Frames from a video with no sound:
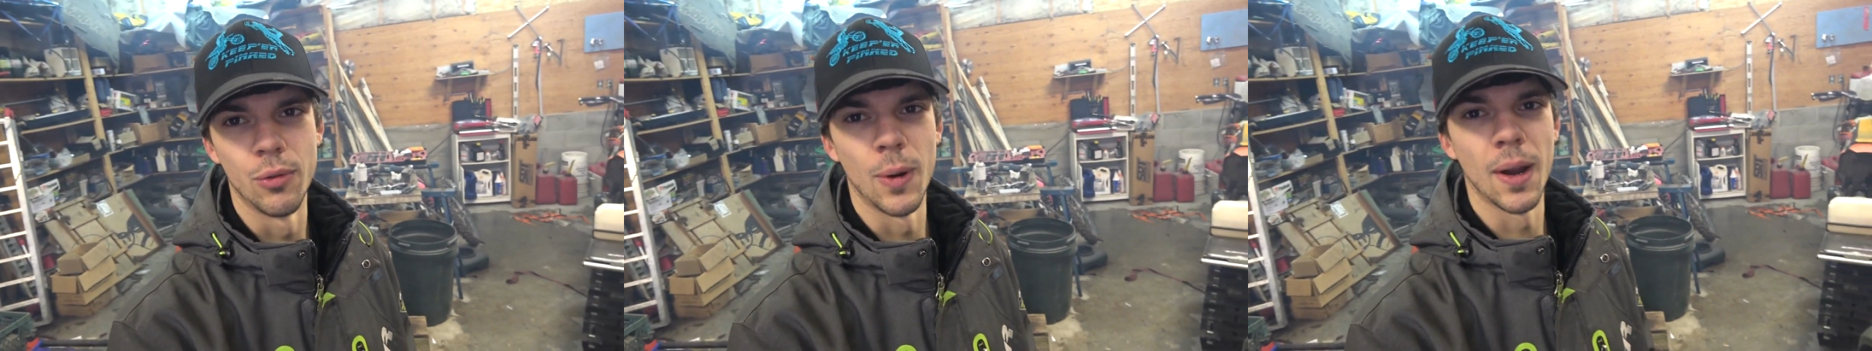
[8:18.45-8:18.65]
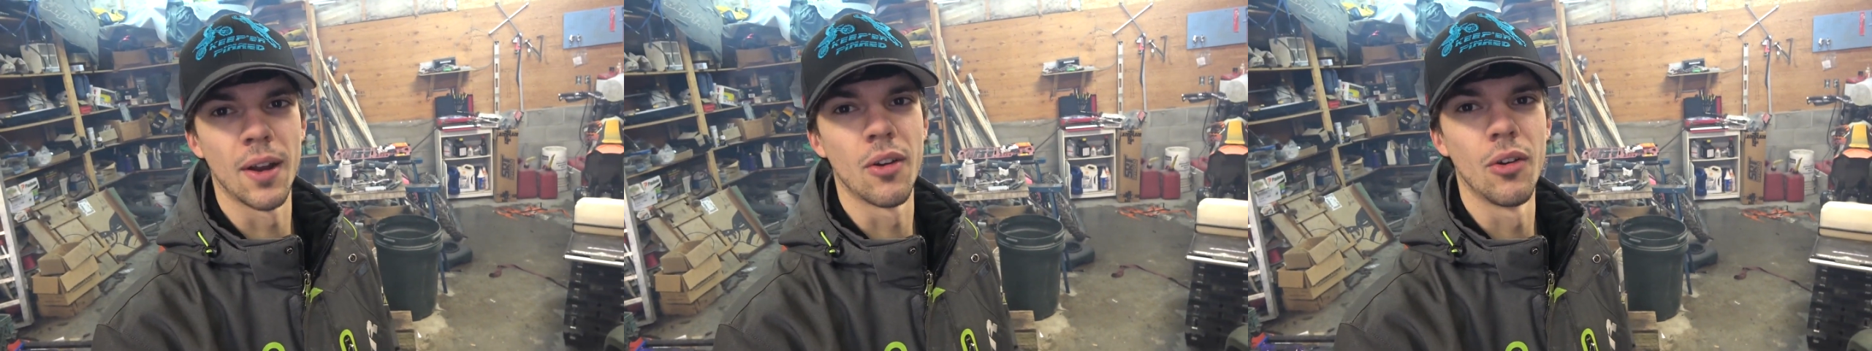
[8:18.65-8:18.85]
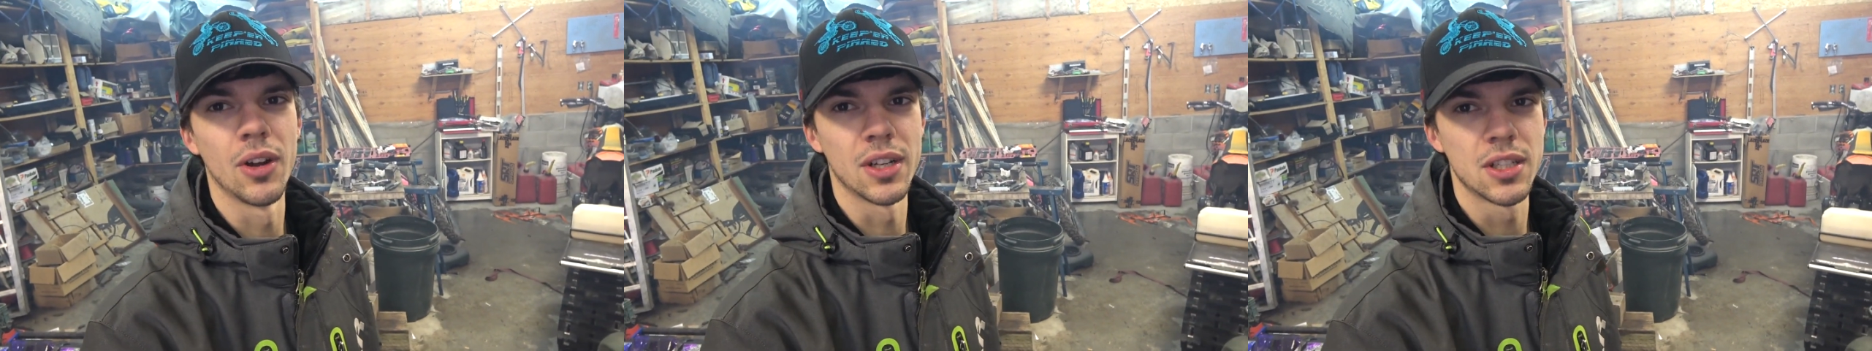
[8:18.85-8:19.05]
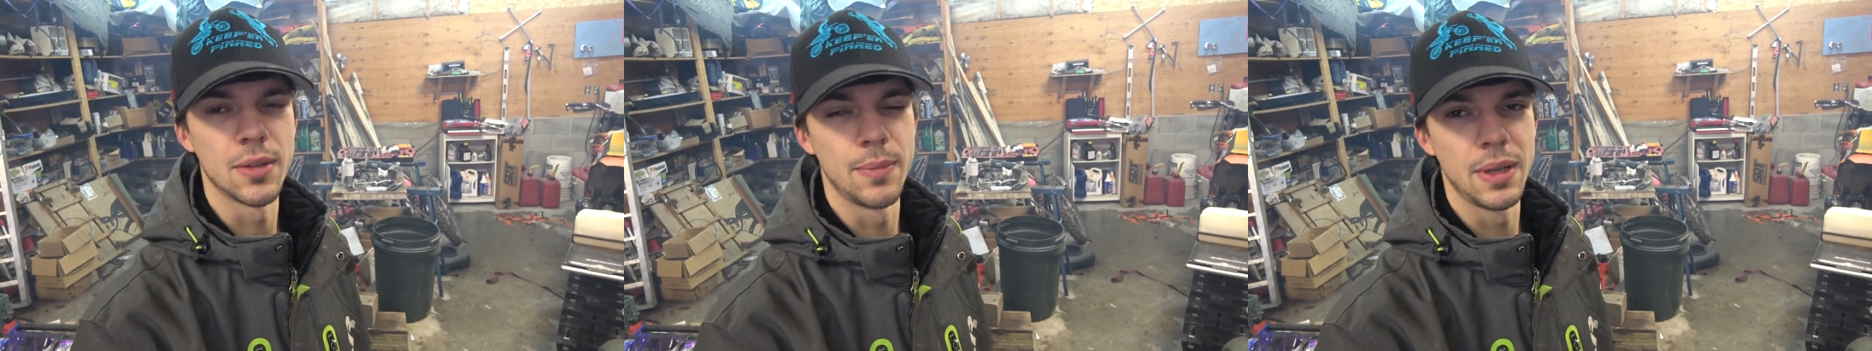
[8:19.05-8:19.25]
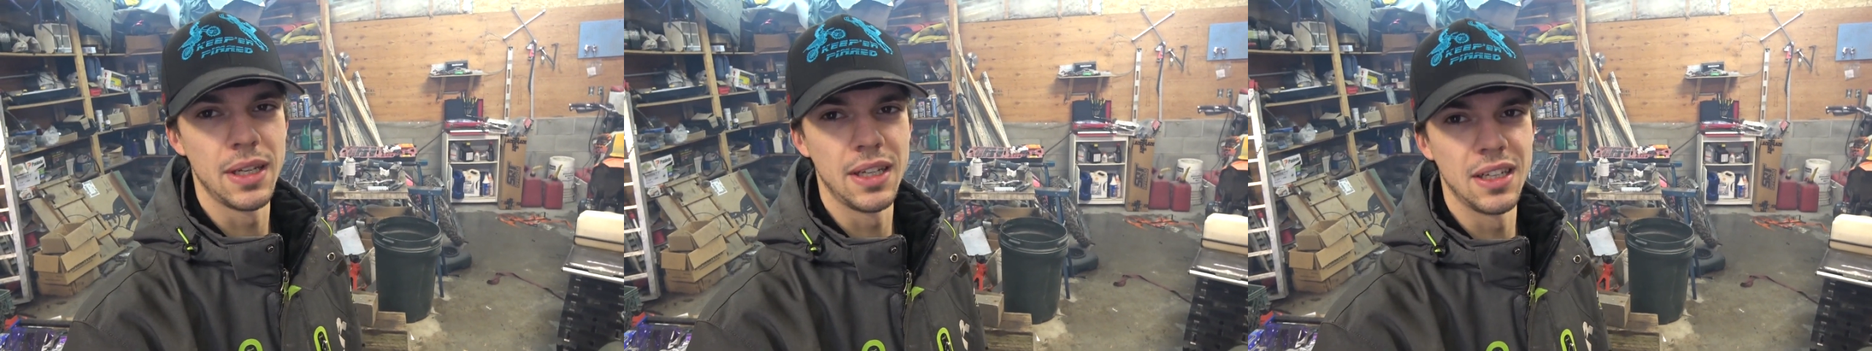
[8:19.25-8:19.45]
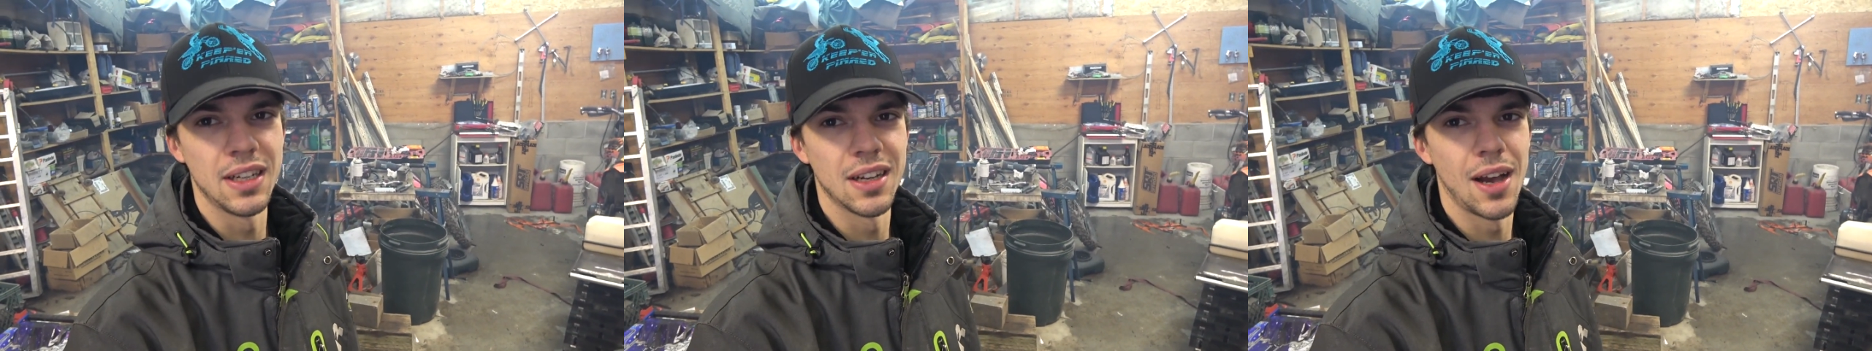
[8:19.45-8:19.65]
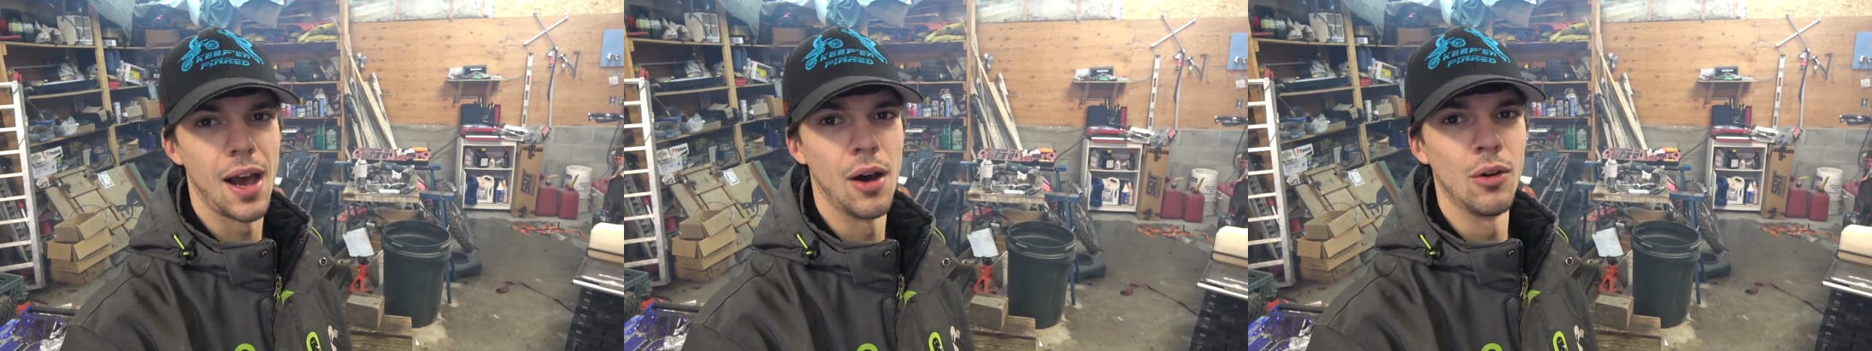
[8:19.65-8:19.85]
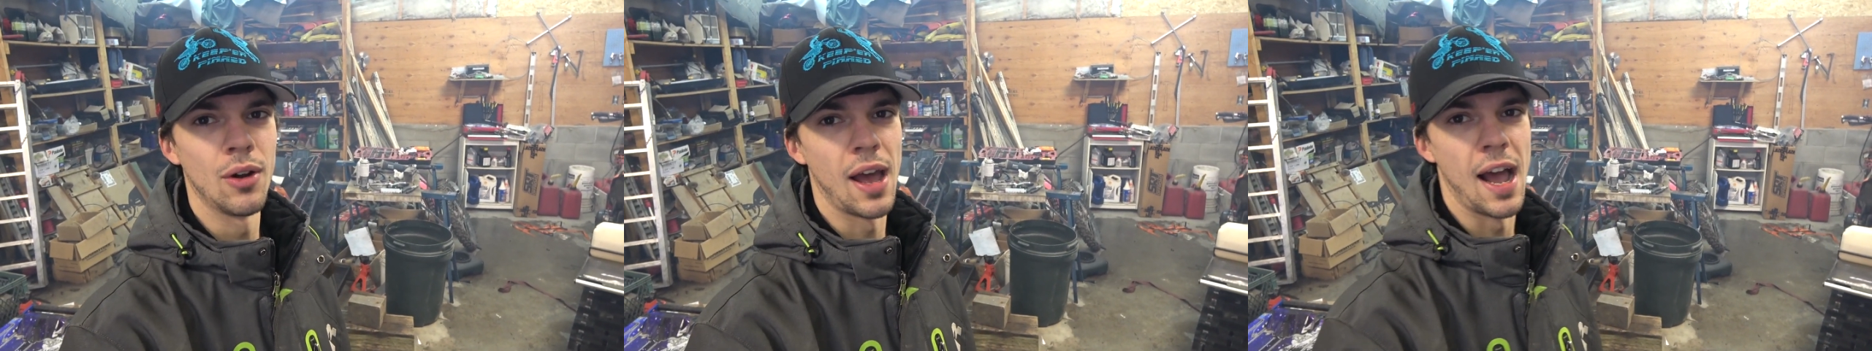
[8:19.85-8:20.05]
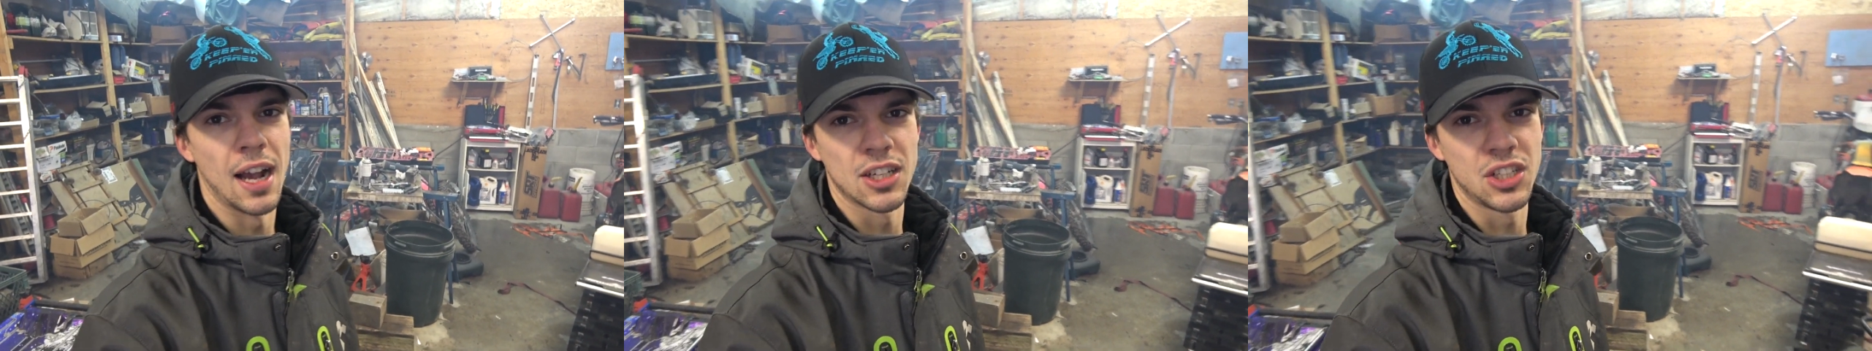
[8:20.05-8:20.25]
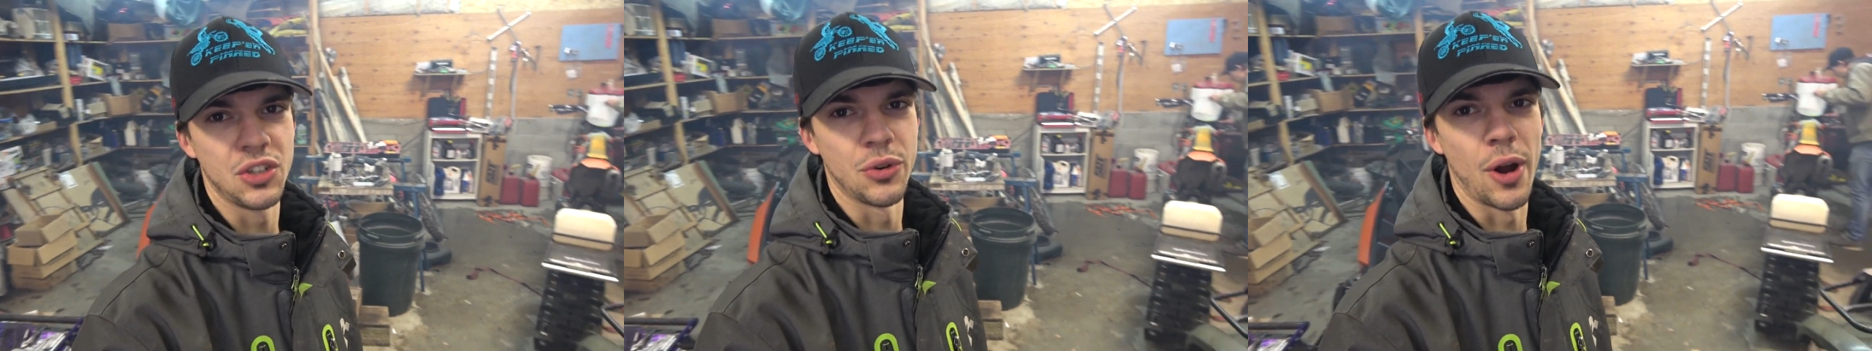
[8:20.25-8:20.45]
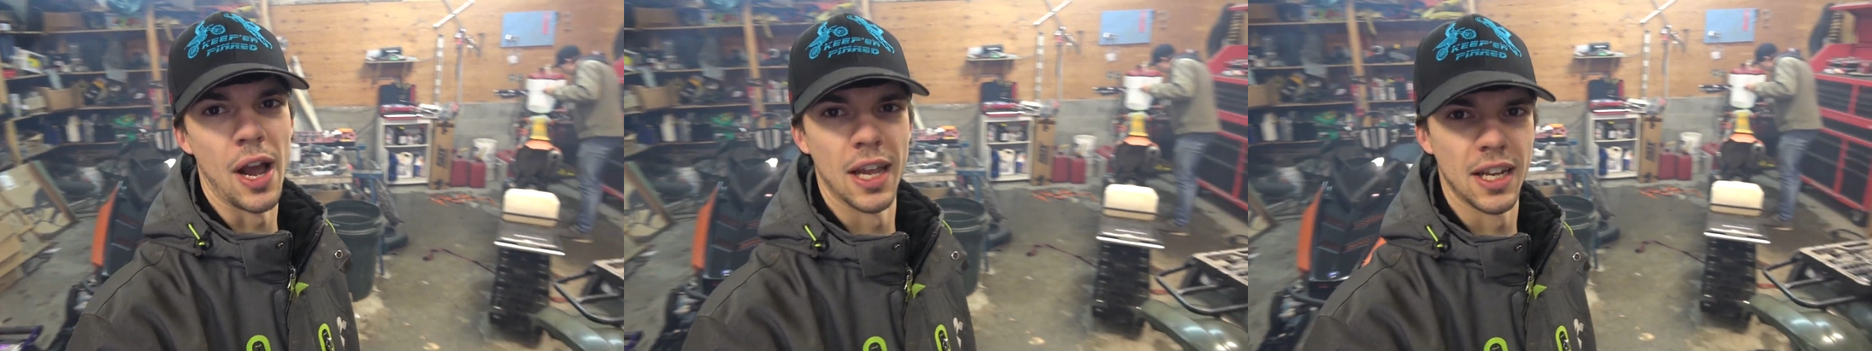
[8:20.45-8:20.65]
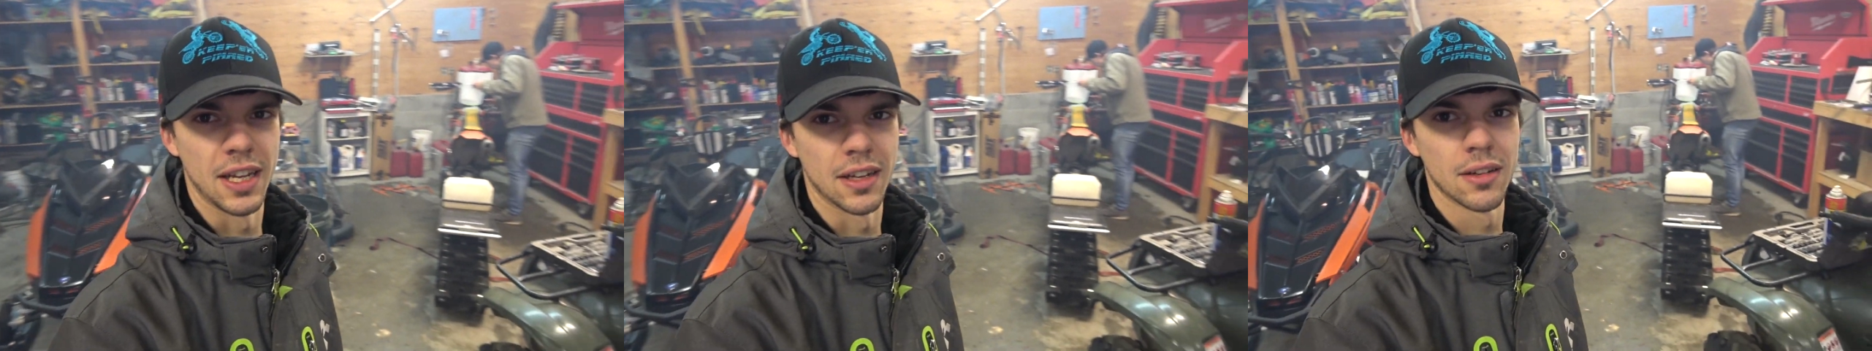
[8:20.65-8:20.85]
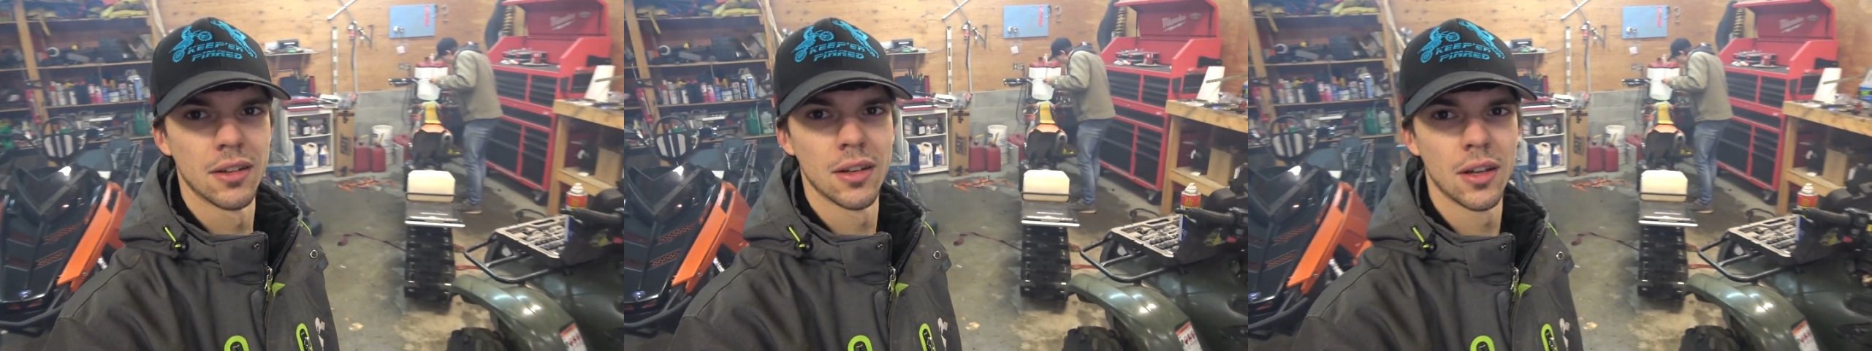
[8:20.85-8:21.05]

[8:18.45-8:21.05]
we're going to be out actually riding